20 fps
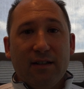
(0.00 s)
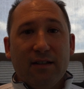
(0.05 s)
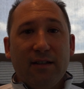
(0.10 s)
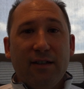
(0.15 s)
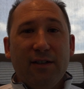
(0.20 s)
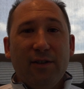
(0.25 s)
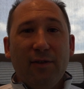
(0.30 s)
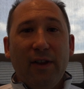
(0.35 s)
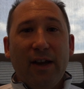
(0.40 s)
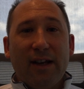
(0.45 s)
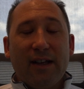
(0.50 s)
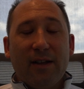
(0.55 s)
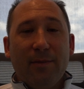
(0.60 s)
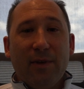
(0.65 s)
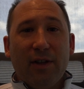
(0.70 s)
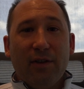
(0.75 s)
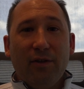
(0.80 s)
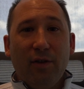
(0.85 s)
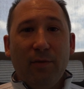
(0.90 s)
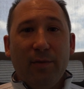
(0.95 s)
I know that can
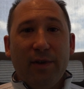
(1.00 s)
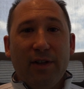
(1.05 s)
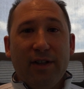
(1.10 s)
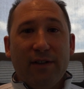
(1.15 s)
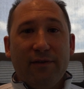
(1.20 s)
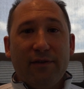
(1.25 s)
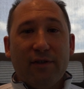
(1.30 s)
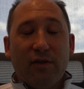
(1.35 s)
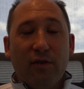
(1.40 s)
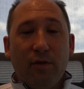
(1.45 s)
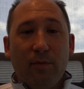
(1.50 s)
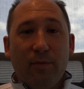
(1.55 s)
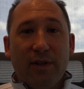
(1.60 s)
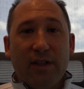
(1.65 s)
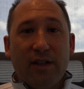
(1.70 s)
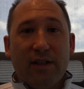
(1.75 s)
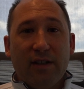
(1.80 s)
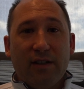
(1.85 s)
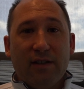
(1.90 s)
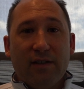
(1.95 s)
be a little bit difficult
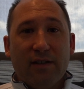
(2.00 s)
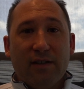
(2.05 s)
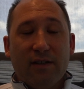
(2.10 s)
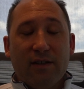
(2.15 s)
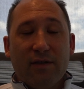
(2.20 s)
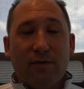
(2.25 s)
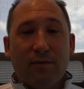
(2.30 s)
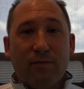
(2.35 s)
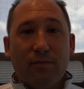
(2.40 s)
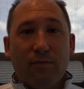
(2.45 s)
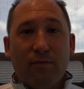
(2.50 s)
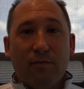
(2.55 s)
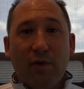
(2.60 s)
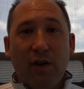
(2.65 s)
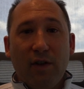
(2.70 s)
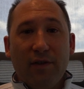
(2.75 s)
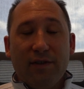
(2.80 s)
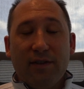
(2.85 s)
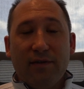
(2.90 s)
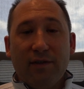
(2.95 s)
because it's
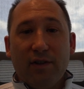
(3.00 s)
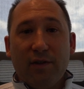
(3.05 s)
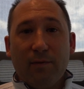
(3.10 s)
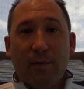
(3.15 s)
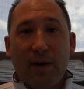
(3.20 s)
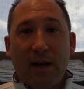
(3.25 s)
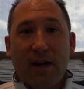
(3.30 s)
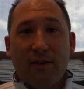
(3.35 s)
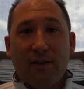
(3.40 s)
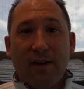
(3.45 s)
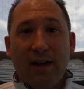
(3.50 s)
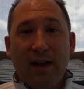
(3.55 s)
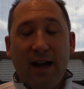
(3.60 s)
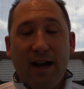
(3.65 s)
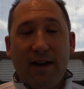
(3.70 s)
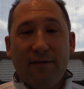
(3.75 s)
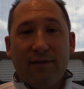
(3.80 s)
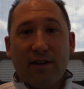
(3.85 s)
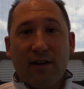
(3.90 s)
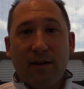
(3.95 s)
relatively rare to
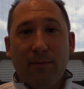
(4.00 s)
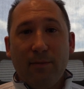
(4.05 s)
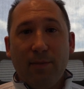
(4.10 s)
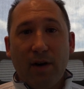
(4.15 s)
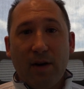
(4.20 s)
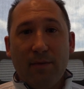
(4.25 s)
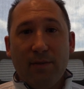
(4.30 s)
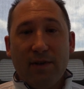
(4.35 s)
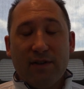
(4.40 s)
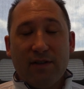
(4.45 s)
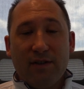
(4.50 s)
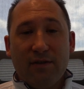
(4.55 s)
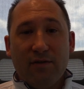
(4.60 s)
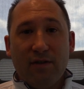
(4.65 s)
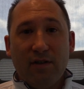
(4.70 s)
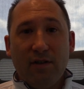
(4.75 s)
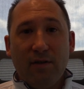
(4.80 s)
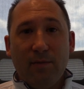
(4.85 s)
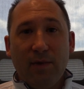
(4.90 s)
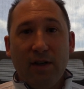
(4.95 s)
have a compartment
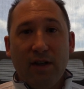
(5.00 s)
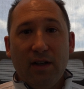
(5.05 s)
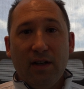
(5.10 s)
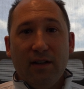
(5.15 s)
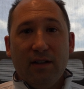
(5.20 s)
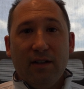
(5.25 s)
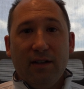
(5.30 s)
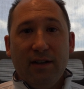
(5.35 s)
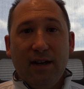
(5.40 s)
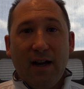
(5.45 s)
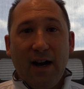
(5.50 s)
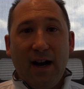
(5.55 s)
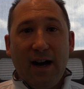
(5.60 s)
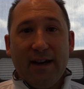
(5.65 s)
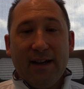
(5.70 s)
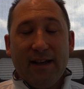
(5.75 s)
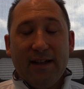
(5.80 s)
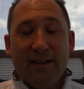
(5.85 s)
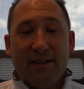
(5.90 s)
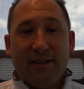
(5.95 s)
syndrome
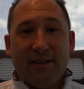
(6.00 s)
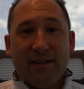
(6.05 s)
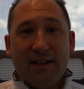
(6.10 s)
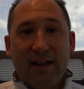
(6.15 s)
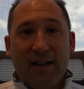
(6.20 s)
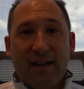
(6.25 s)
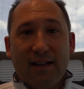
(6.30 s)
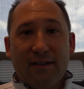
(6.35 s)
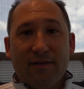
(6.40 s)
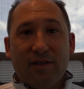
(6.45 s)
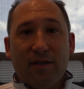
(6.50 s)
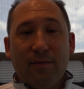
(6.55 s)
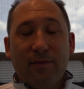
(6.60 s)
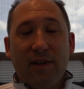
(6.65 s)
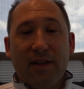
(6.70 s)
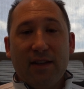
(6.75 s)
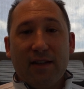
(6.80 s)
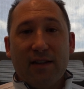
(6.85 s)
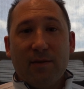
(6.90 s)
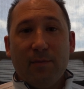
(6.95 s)
not in the setting of
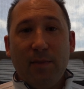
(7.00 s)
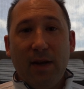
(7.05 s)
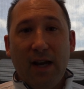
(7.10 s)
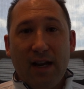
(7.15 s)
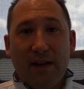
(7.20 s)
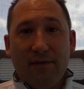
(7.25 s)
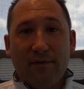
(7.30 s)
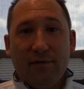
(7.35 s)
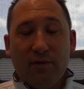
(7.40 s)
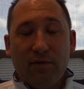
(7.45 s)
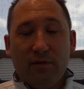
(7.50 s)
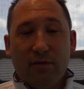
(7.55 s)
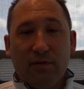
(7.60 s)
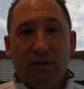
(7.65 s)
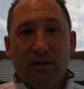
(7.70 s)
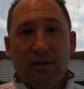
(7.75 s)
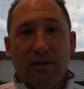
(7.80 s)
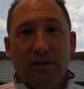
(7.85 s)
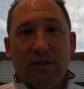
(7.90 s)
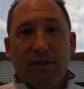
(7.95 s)
something that's painful.
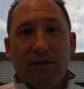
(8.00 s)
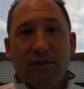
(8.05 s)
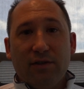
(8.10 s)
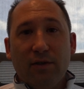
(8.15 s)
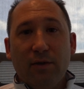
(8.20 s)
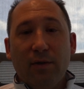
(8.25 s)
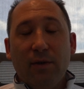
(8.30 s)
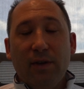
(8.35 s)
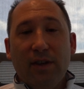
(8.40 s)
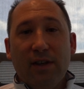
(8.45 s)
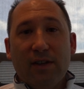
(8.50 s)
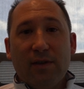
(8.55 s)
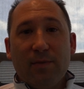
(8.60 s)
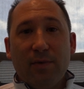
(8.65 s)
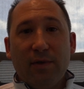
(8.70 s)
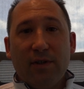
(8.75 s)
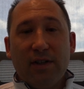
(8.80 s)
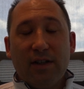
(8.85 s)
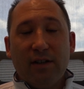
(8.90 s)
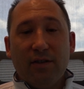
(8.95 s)
So in this
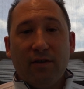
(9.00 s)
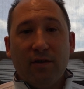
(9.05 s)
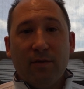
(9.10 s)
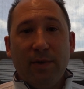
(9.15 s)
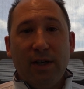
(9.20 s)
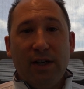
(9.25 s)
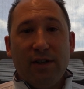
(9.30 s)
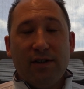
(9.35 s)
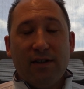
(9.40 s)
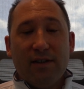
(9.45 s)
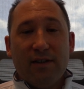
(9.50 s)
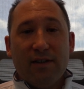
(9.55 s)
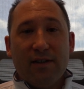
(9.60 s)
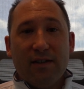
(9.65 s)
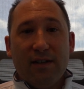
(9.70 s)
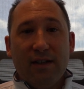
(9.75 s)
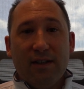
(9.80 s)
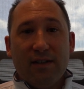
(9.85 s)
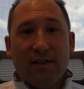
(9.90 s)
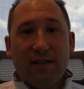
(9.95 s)
particular
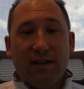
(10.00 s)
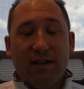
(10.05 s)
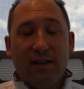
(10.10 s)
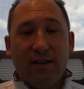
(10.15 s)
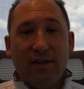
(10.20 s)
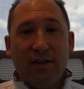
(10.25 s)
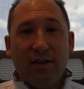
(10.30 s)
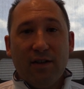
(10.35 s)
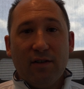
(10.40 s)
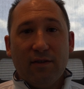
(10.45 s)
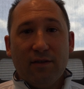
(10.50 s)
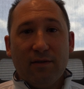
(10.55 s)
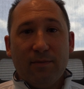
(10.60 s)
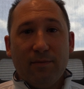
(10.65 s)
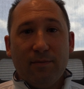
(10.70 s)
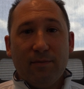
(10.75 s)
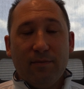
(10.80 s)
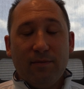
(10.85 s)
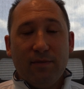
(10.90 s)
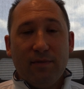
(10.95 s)
patient's incident, their
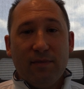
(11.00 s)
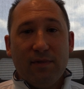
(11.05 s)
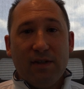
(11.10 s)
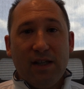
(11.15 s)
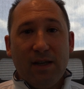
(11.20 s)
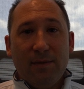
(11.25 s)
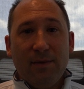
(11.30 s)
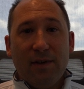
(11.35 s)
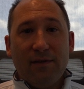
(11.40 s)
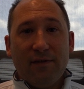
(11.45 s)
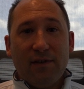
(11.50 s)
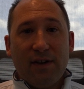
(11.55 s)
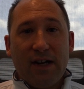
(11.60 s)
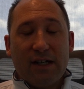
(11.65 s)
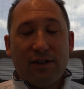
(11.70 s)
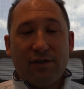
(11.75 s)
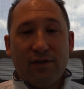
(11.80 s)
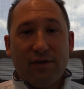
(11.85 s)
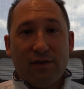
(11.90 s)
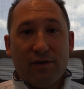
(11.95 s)
tibia
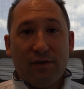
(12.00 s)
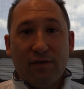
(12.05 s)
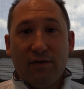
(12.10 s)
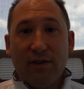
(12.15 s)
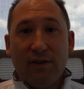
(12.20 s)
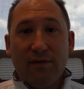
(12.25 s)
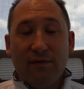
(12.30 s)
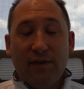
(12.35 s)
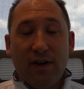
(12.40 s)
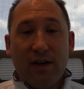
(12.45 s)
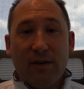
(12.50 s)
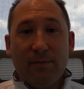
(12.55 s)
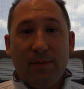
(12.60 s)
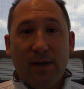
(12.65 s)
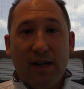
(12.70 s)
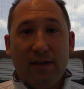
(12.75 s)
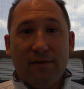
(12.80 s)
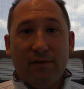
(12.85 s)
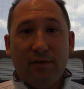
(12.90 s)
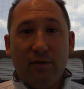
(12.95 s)
fracture is certainly very
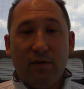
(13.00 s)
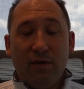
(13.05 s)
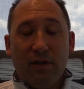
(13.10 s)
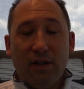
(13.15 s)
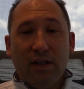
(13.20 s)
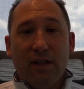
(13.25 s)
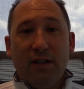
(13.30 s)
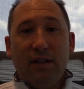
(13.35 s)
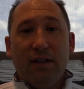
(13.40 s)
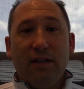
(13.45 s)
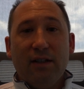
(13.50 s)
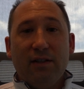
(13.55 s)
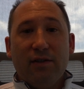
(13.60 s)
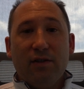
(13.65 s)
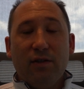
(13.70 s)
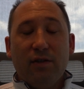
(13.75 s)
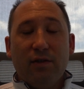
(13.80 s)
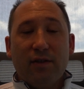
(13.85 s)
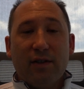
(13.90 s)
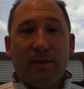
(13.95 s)
painful, and
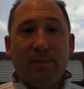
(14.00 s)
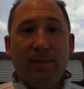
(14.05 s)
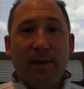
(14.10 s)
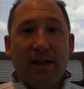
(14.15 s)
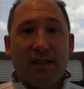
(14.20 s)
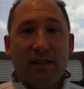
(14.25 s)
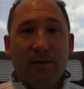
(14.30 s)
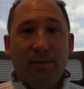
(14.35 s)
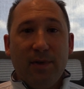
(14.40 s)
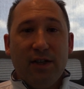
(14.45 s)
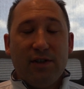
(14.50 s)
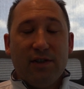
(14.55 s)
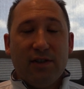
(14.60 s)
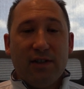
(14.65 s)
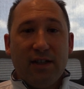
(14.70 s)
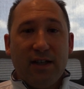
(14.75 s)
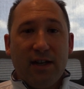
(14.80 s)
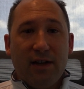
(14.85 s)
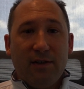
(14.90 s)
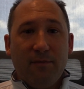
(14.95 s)
so you expect the
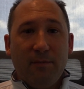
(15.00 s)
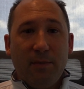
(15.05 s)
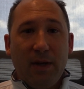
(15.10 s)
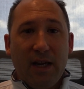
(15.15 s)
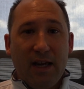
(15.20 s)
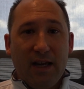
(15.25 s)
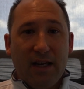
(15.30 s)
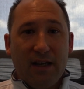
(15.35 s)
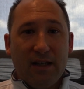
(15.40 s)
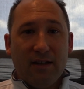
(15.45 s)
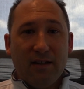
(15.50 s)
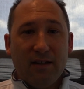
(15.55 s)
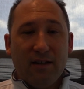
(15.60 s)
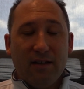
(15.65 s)
patient to have pain.